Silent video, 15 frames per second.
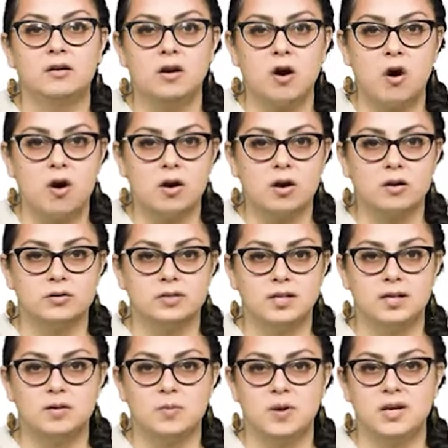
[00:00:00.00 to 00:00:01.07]
our
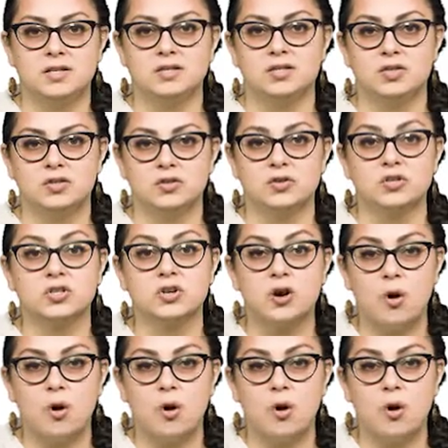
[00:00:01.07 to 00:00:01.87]
database to search